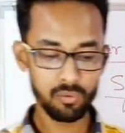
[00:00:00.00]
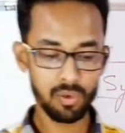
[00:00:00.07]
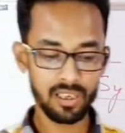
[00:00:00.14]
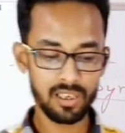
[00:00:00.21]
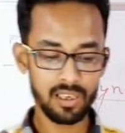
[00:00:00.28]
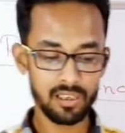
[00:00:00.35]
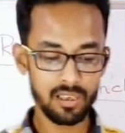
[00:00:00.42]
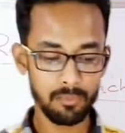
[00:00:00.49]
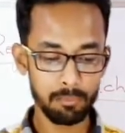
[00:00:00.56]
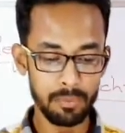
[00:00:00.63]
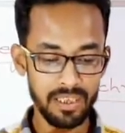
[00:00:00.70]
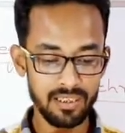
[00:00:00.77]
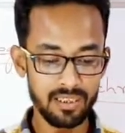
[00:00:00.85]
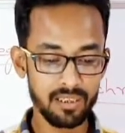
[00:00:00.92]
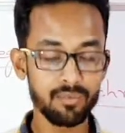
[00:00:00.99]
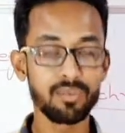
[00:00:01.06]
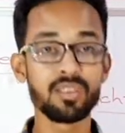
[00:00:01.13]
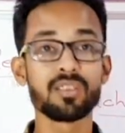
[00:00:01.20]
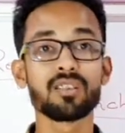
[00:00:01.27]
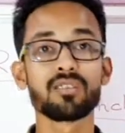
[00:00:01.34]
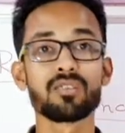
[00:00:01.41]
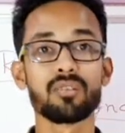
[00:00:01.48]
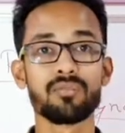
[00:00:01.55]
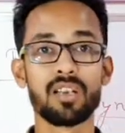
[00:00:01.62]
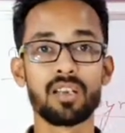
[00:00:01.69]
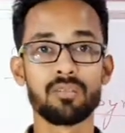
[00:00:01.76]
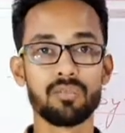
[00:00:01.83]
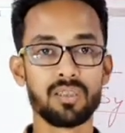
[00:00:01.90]
What are the basic features of
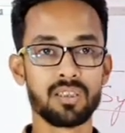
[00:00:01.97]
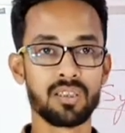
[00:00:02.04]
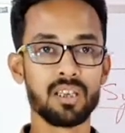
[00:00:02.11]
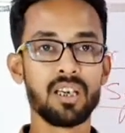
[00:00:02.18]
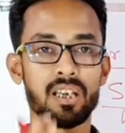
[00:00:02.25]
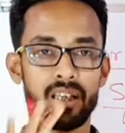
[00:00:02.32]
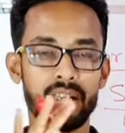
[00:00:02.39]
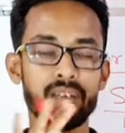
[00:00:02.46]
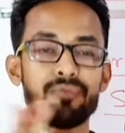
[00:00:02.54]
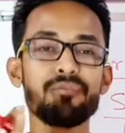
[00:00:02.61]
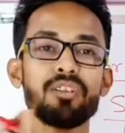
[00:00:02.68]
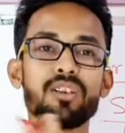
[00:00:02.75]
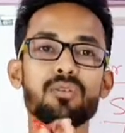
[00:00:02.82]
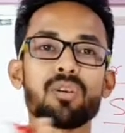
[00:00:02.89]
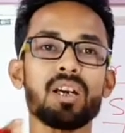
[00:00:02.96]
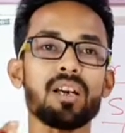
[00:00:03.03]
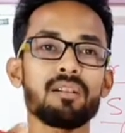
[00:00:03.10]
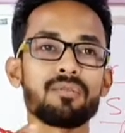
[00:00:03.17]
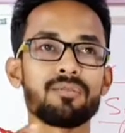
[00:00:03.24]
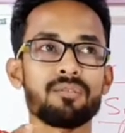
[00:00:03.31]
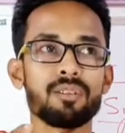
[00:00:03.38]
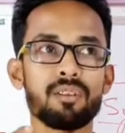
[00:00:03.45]
language? If you have